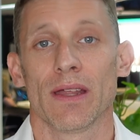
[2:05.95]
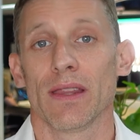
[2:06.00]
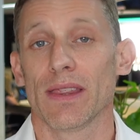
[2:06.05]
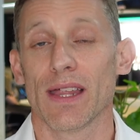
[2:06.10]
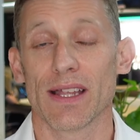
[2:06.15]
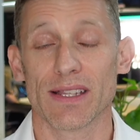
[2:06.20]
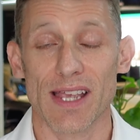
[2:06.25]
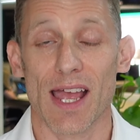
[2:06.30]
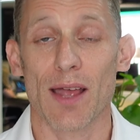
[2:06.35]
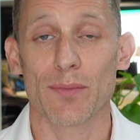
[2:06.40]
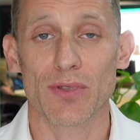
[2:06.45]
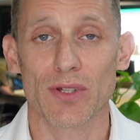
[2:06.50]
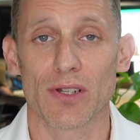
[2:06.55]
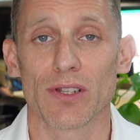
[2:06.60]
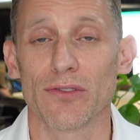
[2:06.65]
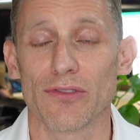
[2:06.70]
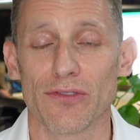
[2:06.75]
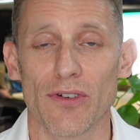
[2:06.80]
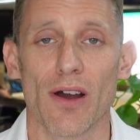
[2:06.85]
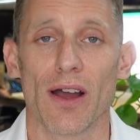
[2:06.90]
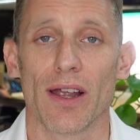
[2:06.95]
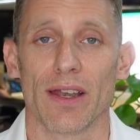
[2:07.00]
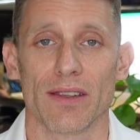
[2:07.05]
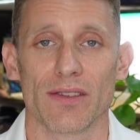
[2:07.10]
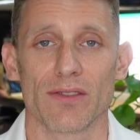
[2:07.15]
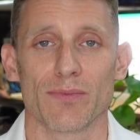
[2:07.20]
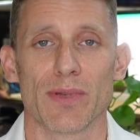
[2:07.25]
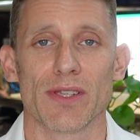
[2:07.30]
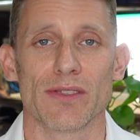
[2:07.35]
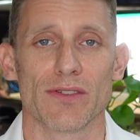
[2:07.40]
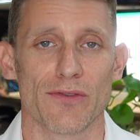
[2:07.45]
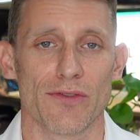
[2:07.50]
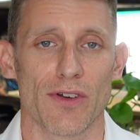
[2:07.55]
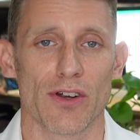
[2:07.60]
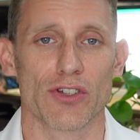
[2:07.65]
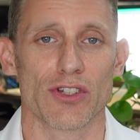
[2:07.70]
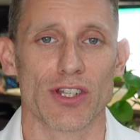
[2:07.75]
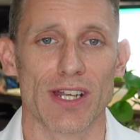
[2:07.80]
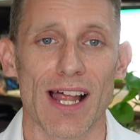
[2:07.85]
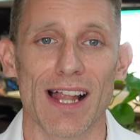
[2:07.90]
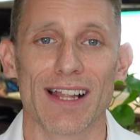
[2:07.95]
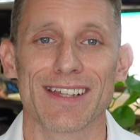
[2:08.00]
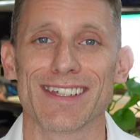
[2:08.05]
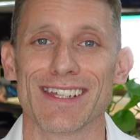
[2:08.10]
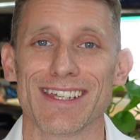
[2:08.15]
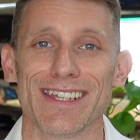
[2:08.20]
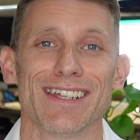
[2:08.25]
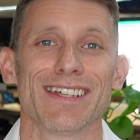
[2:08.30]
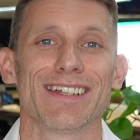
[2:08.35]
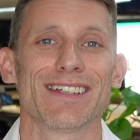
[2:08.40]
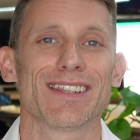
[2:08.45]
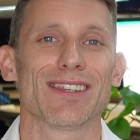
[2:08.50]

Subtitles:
That's absolutely fine as a piece of functionality.